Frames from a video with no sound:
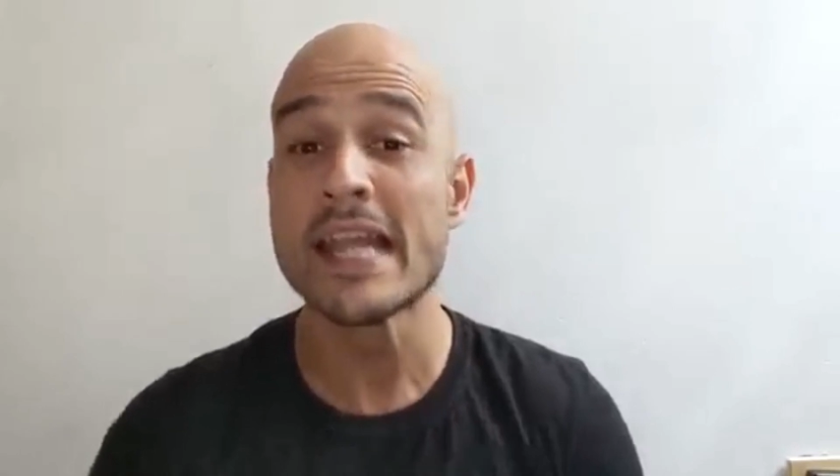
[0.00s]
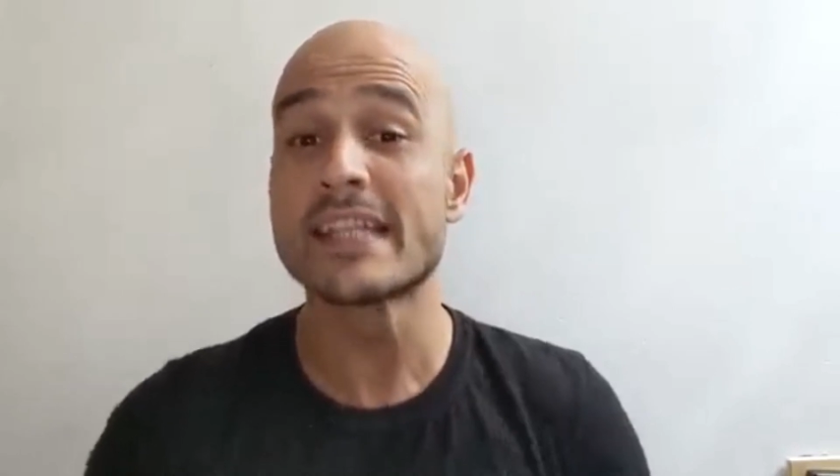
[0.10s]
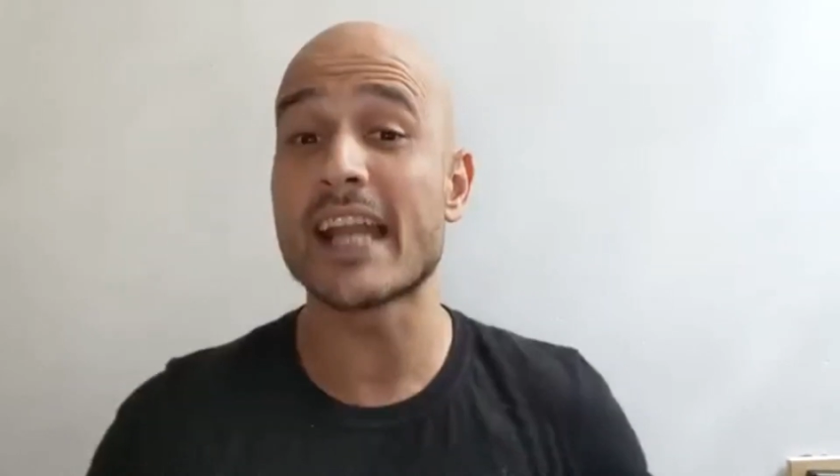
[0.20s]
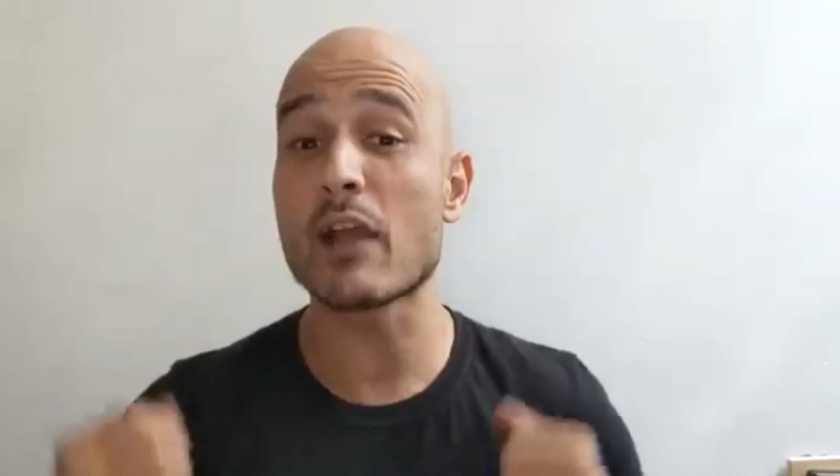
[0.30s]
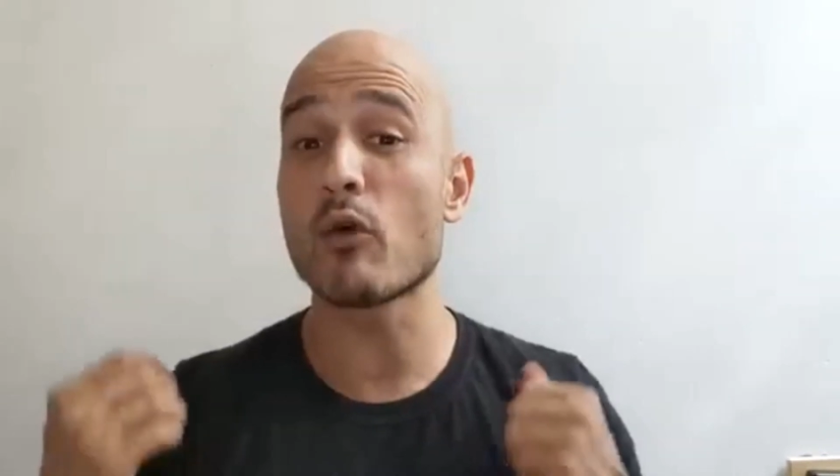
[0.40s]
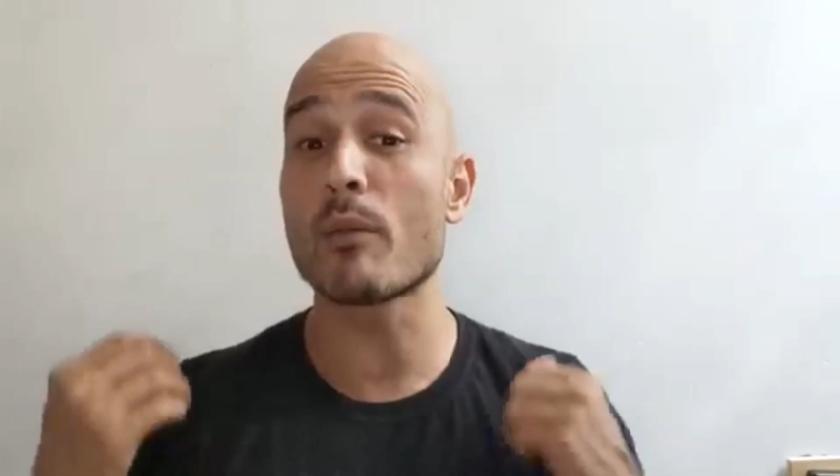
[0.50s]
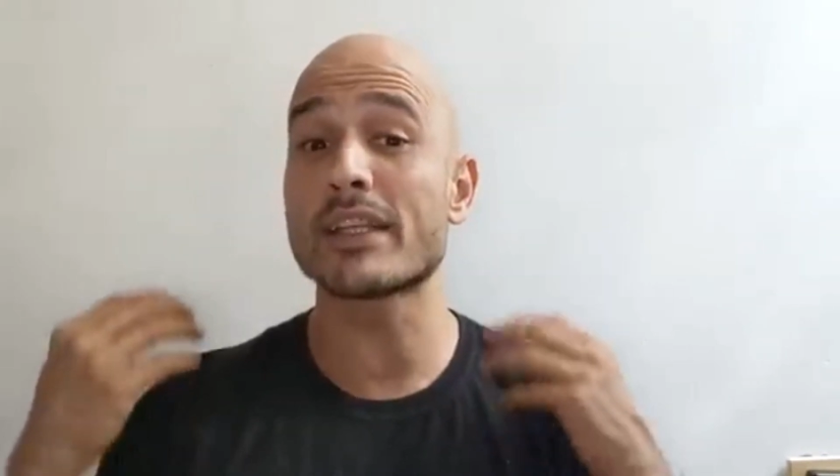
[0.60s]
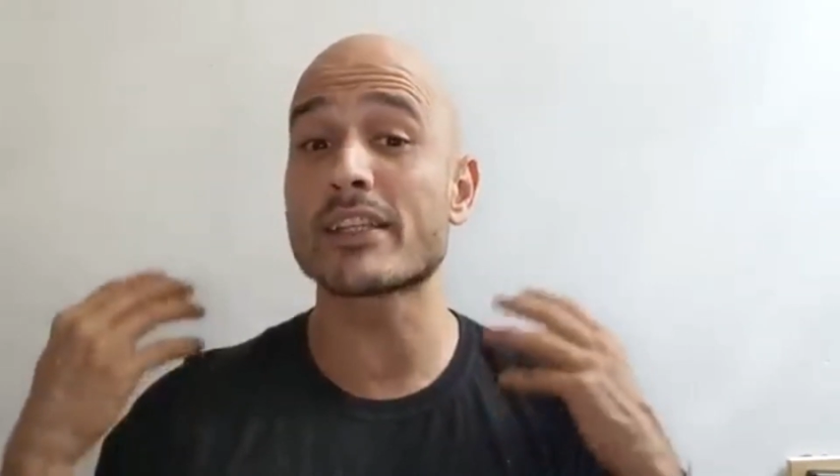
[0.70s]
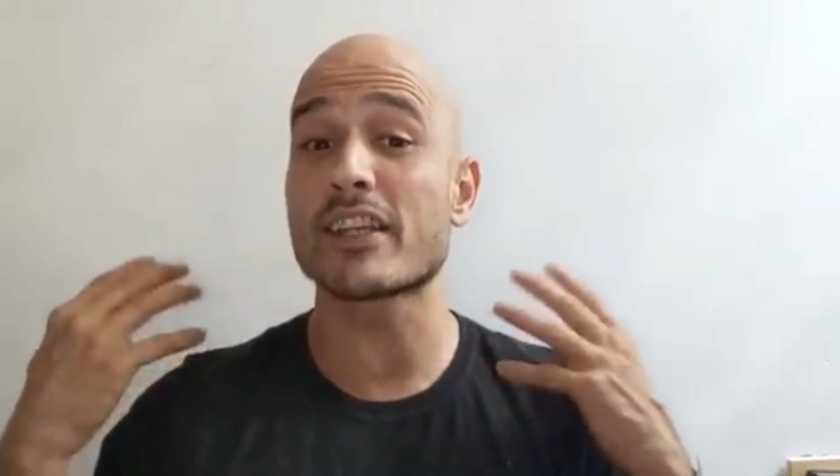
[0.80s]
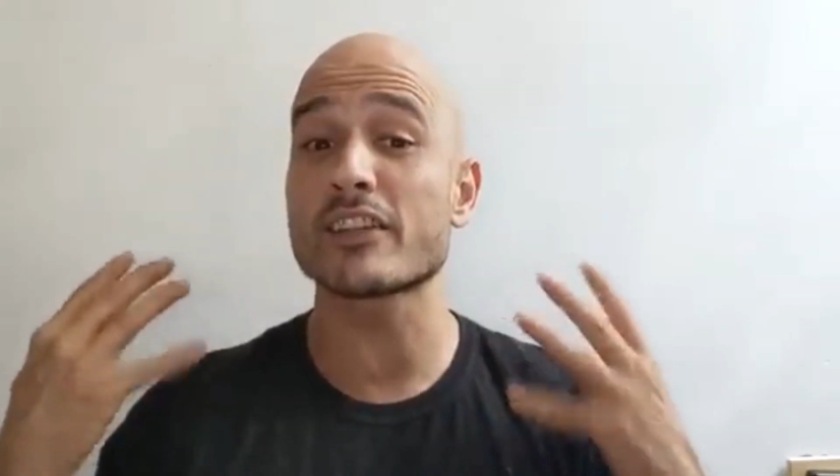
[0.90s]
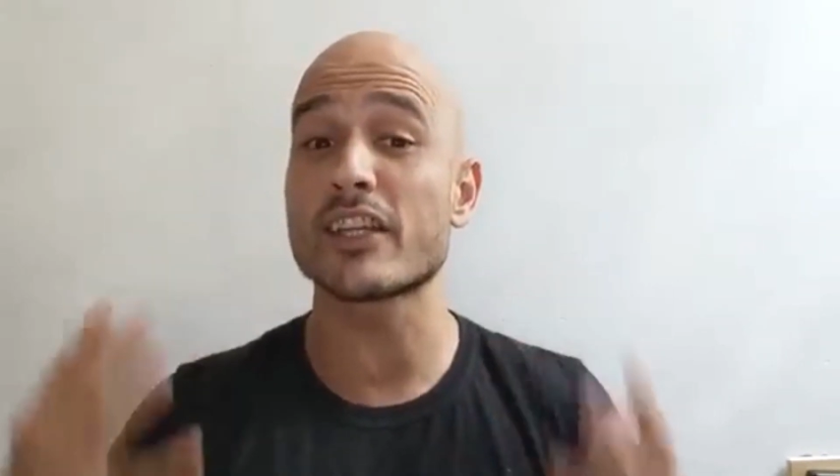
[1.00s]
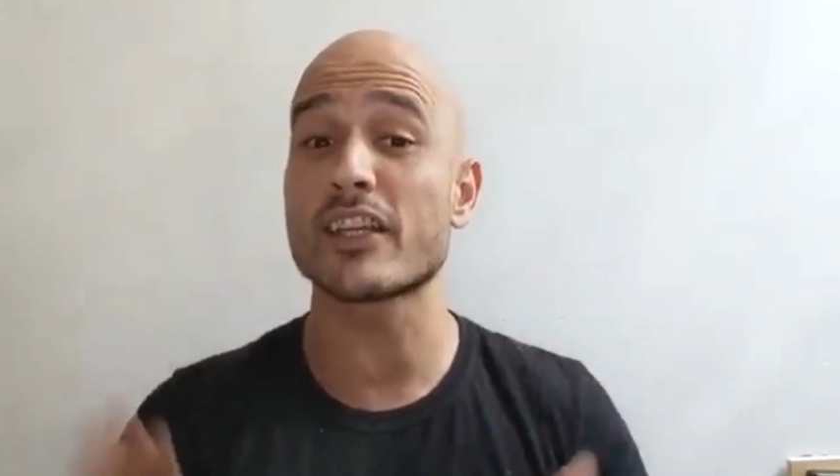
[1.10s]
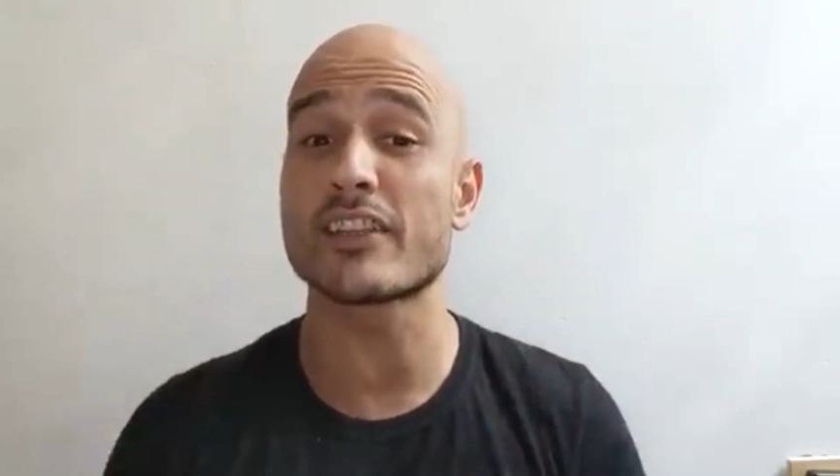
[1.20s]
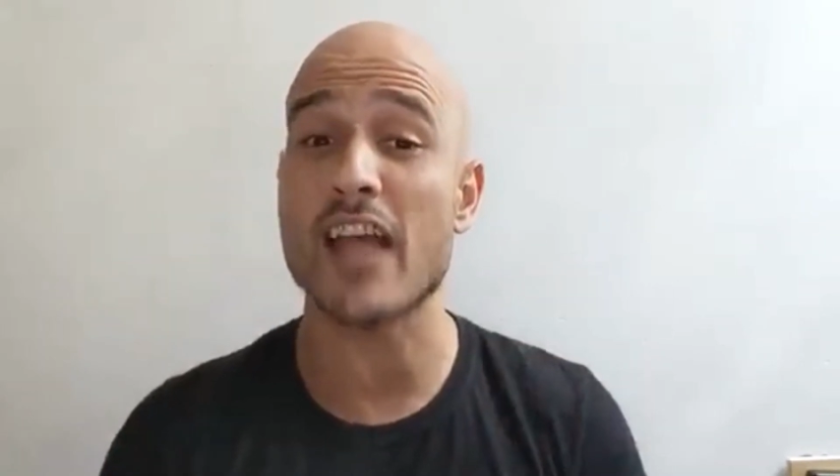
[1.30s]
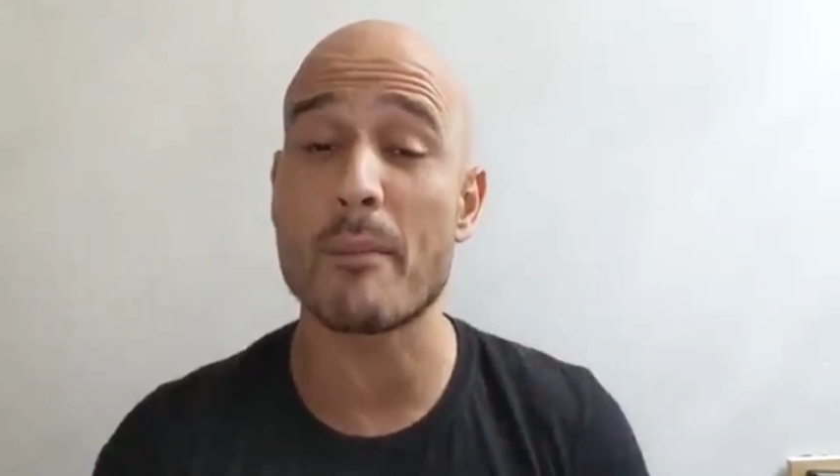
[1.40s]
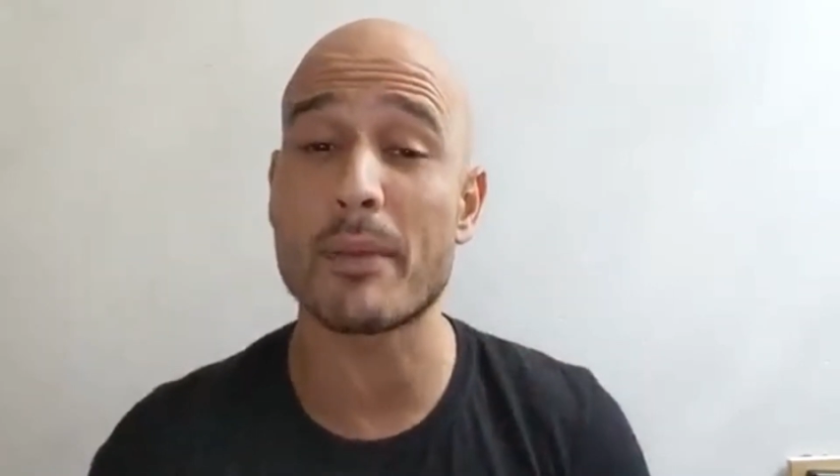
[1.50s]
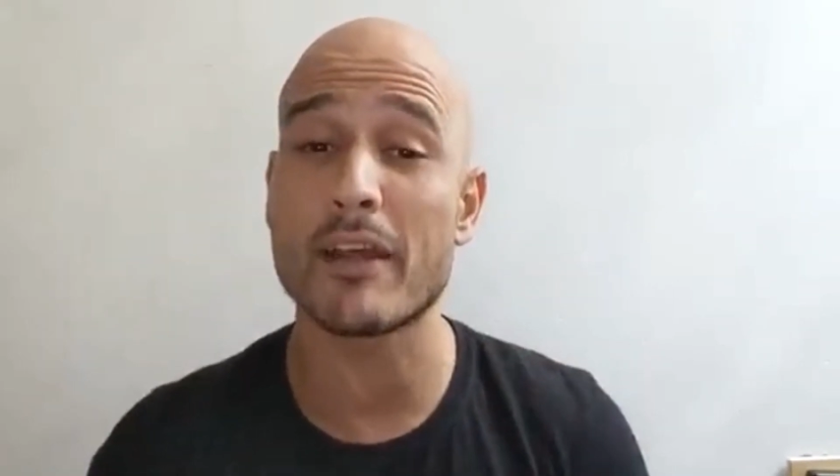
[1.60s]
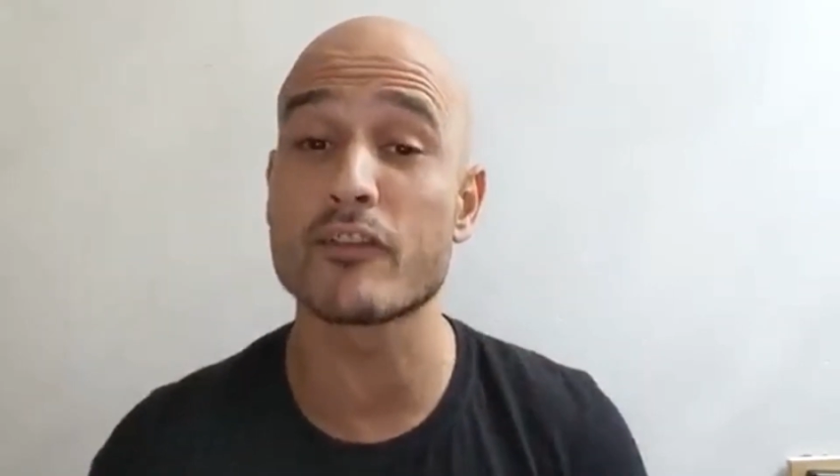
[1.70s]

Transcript: Today we'll be discussing the topic